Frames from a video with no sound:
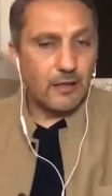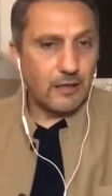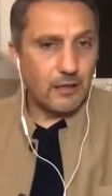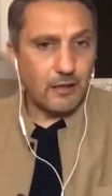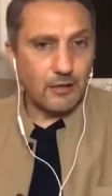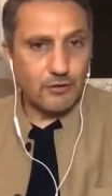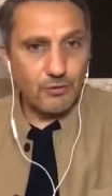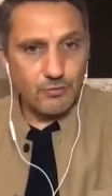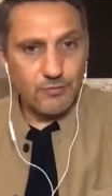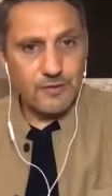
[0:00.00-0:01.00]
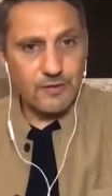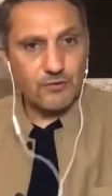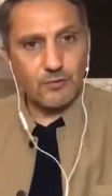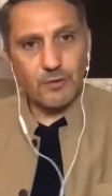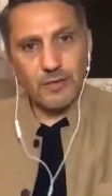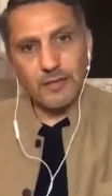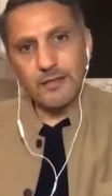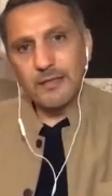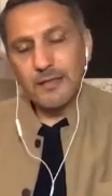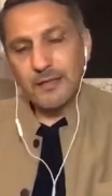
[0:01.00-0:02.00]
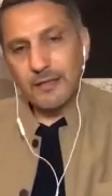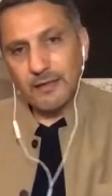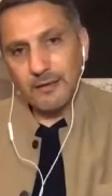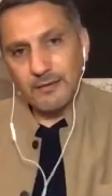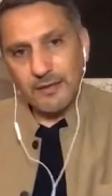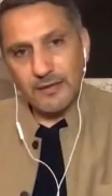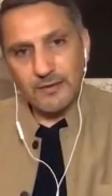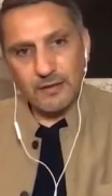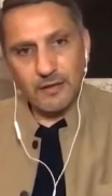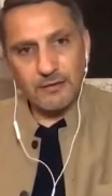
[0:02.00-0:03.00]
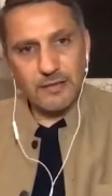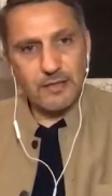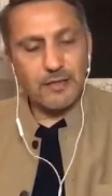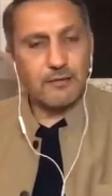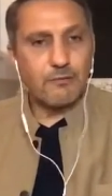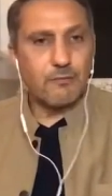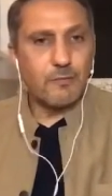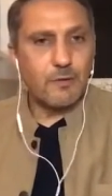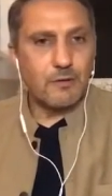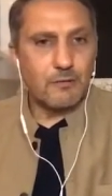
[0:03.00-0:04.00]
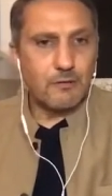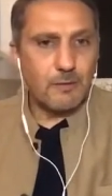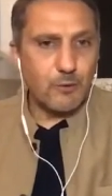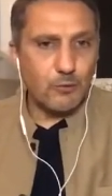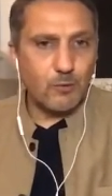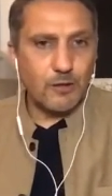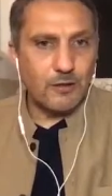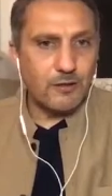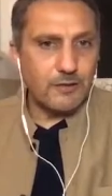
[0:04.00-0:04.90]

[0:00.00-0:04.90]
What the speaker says: cartoons, and so on. These are the repertoire